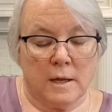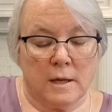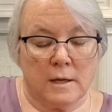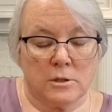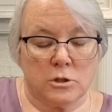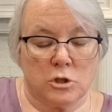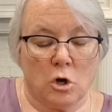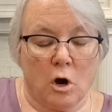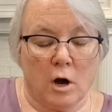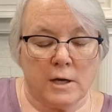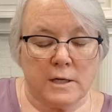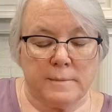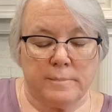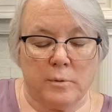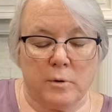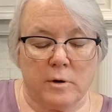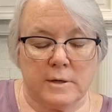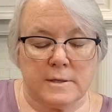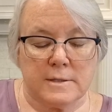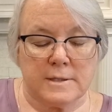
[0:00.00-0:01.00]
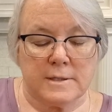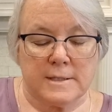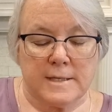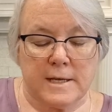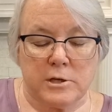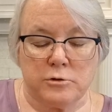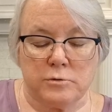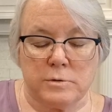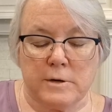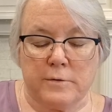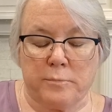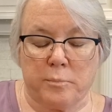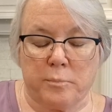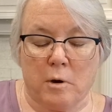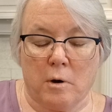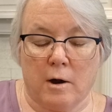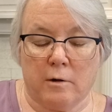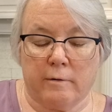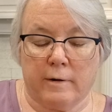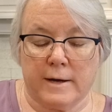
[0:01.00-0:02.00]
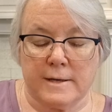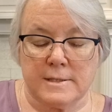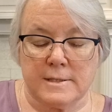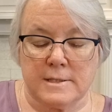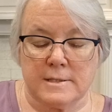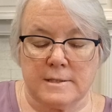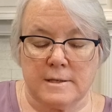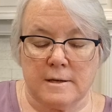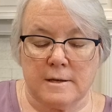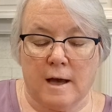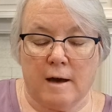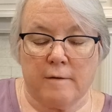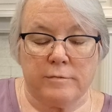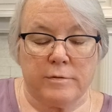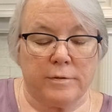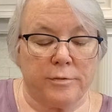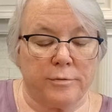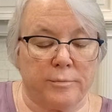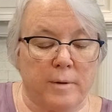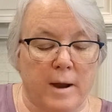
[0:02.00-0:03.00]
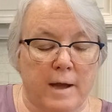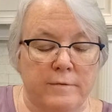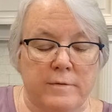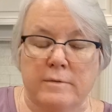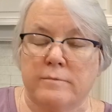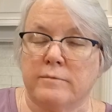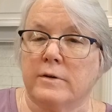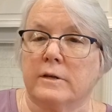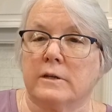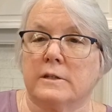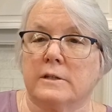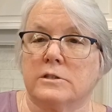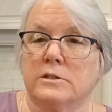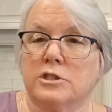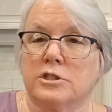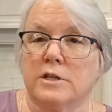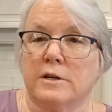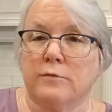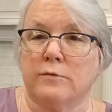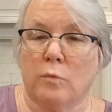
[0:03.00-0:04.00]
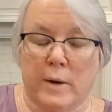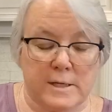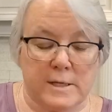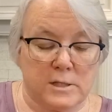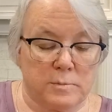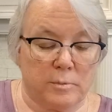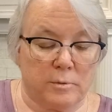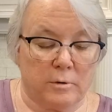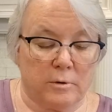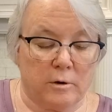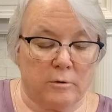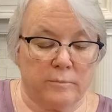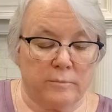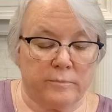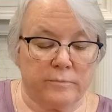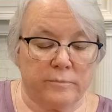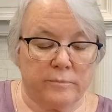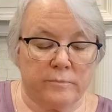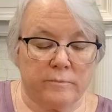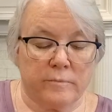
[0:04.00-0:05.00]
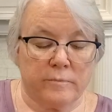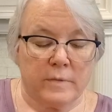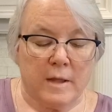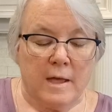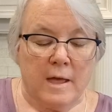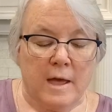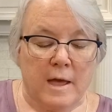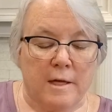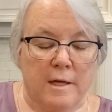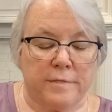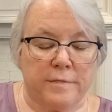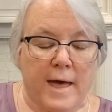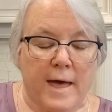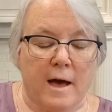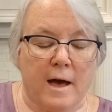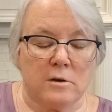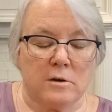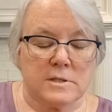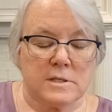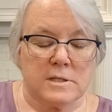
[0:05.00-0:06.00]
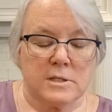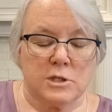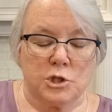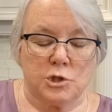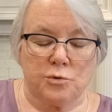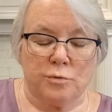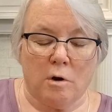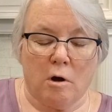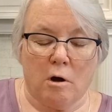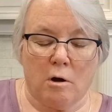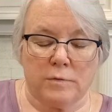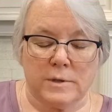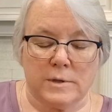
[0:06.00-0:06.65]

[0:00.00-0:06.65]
dawned upon a century of progress of the thriving village of Waynesboro. Thousands thronged the